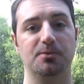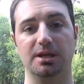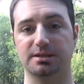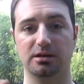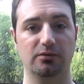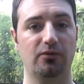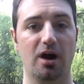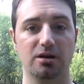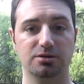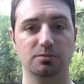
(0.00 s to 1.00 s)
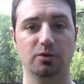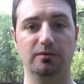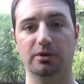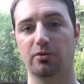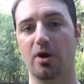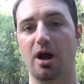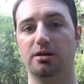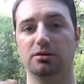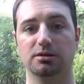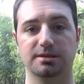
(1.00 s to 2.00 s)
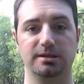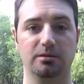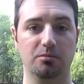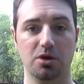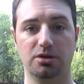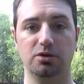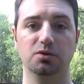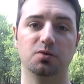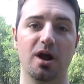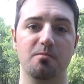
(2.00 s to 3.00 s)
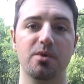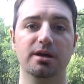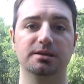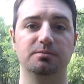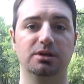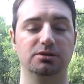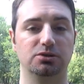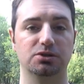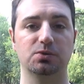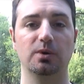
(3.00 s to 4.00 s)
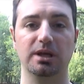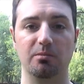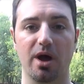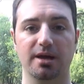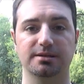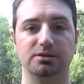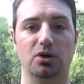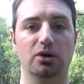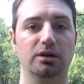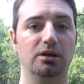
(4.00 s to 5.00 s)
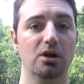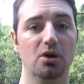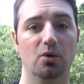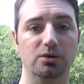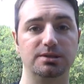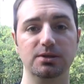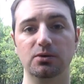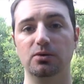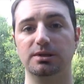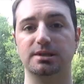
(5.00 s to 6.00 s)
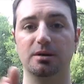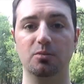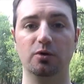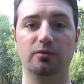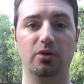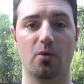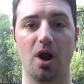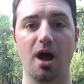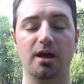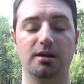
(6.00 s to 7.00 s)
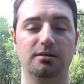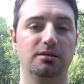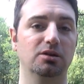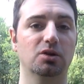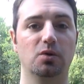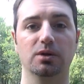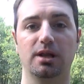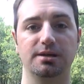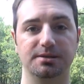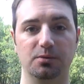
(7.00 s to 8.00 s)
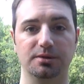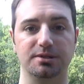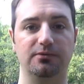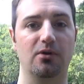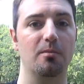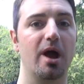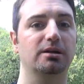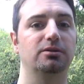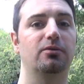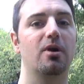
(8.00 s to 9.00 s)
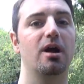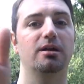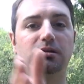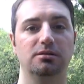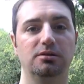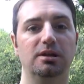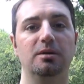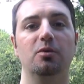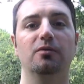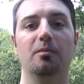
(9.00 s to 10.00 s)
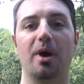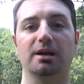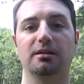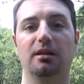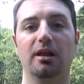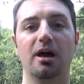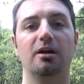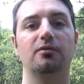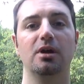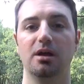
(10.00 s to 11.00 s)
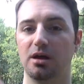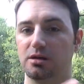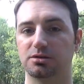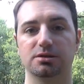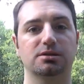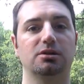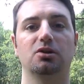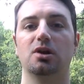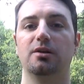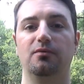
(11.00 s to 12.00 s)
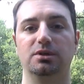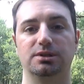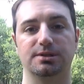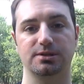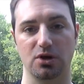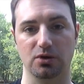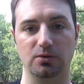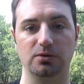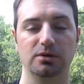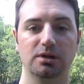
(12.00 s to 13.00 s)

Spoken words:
it's going to fire as you're moving to the right, and you're going to see a huge right miss because you're swinging past the target. Or two, it's going to move to the right, and then you're going to realize that you went too far back to the right. You need to move it back to the left, and it's just going to create a vicious circle.